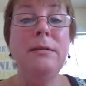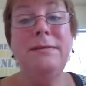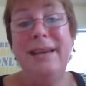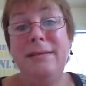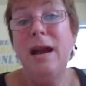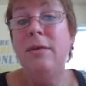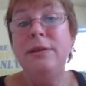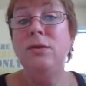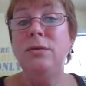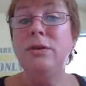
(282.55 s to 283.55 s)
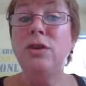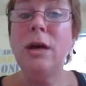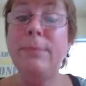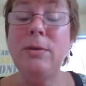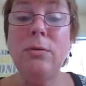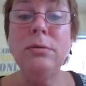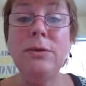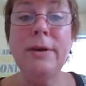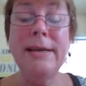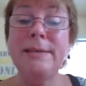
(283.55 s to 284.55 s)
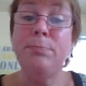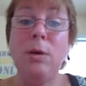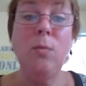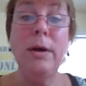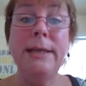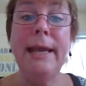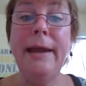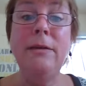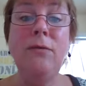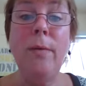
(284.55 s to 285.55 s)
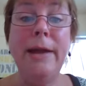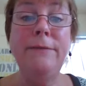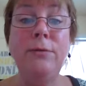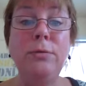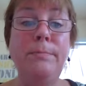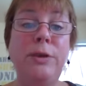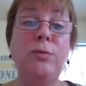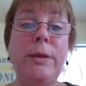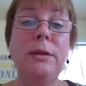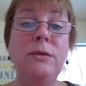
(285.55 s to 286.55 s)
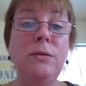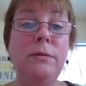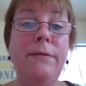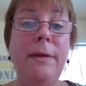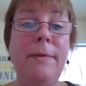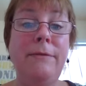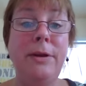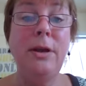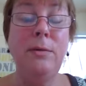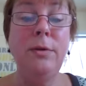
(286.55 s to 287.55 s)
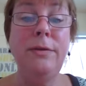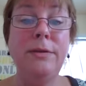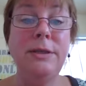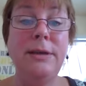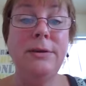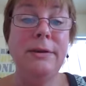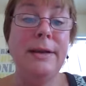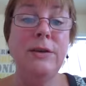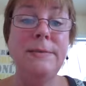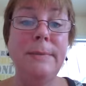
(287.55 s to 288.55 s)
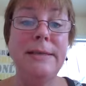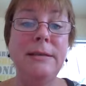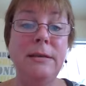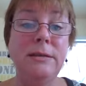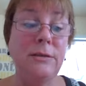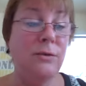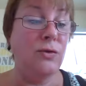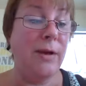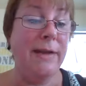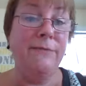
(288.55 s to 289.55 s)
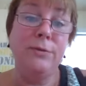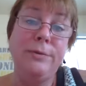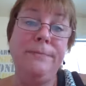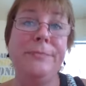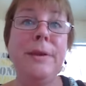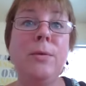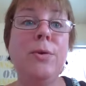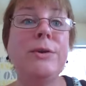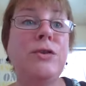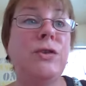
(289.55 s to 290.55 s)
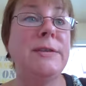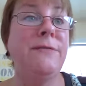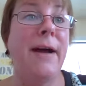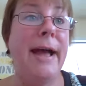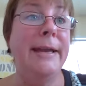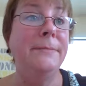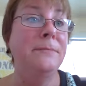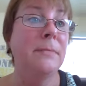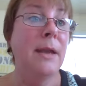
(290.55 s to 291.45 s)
Like now that Duke and Shelby are older, I split one can of wet food between the two of them every night with their dinner, and I just mix it into their dry food. Works just fine.